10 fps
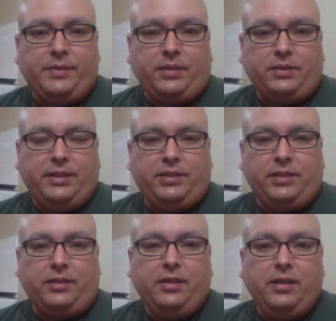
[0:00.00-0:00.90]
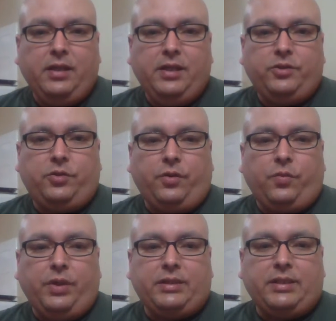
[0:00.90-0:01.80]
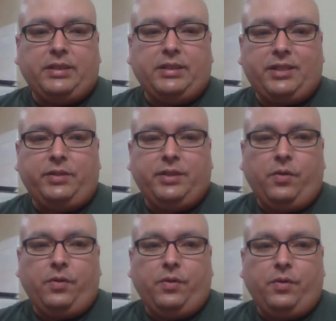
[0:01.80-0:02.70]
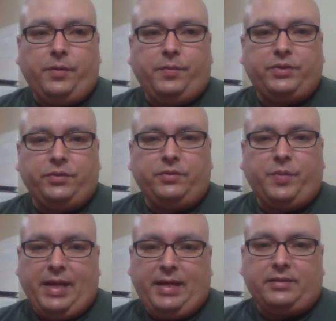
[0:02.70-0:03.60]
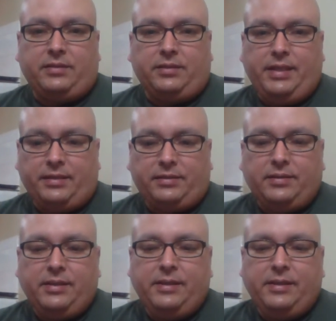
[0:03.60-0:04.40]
and our teaching toward what is actually going to help the student pass the test.